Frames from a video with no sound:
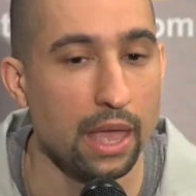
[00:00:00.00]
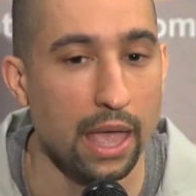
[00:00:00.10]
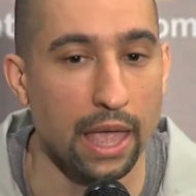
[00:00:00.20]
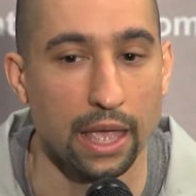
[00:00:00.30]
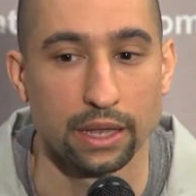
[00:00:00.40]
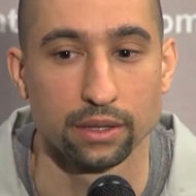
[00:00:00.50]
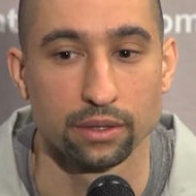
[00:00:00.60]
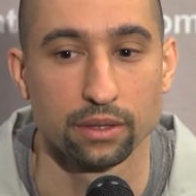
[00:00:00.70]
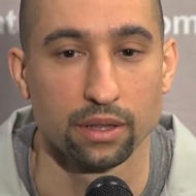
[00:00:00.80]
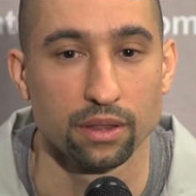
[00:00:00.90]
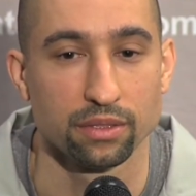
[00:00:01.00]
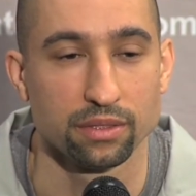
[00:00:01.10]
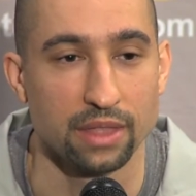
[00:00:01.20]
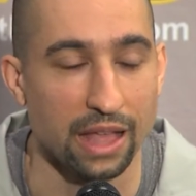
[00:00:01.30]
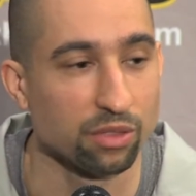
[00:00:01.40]
And
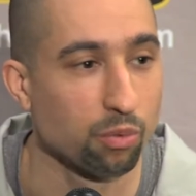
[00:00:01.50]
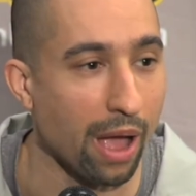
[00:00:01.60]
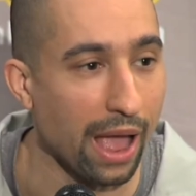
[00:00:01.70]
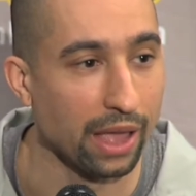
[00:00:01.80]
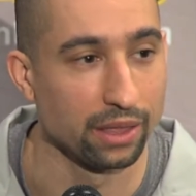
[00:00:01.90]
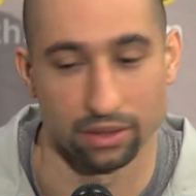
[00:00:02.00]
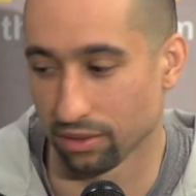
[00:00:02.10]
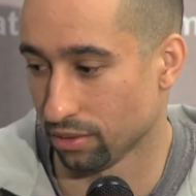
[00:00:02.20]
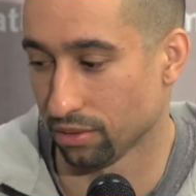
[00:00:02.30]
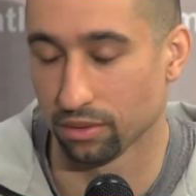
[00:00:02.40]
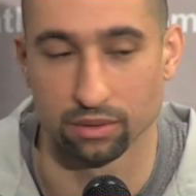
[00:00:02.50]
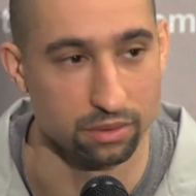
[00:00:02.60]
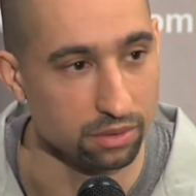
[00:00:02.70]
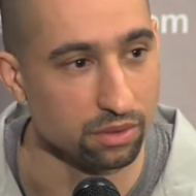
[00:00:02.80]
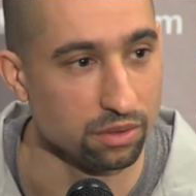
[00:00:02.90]
that's why
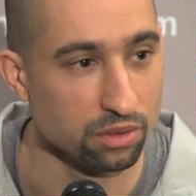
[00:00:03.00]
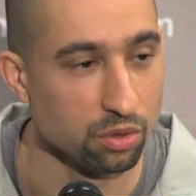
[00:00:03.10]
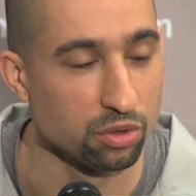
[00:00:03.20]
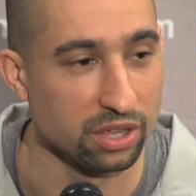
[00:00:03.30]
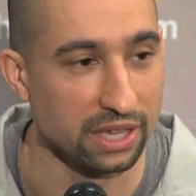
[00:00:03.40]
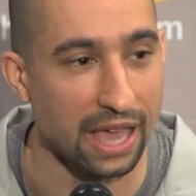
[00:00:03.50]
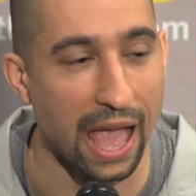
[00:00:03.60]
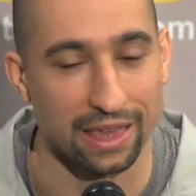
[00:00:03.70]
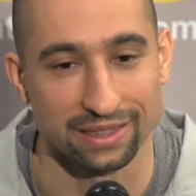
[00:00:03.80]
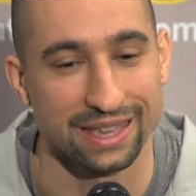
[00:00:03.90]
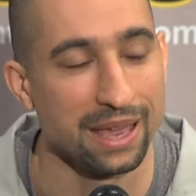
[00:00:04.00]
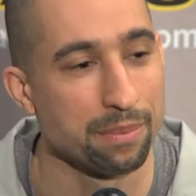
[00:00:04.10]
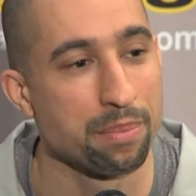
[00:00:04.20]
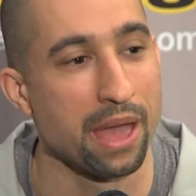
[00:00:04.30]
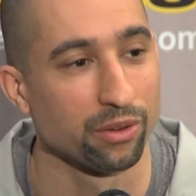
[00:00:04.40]
you see guys
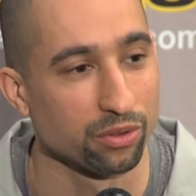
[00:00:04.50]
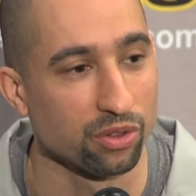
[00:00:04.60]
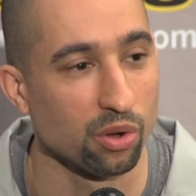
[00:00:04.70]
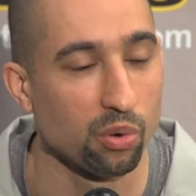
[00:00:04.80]
get better so